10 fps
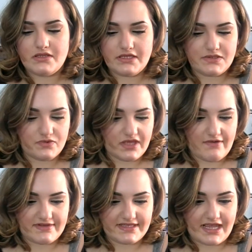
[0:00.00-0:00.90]
Doesn't really
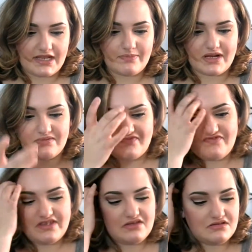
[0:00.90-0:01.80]
have a scent, but it
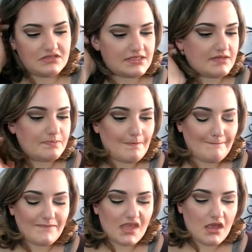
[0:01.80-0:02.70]
feels...
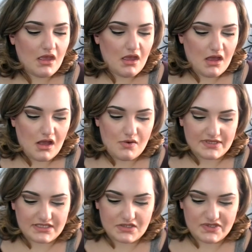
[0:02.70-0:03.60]
Oh,
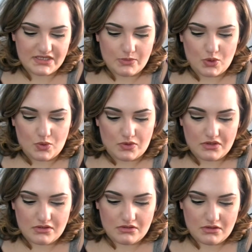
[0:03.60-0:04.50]
it's so smooth.
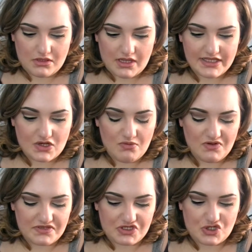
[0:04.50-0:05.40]
It's
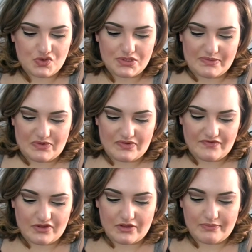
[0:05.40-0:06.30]
almost too smooth
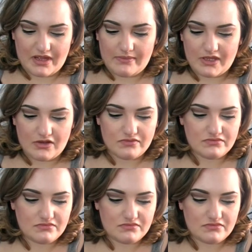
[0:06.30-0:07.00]
for a lip balm though.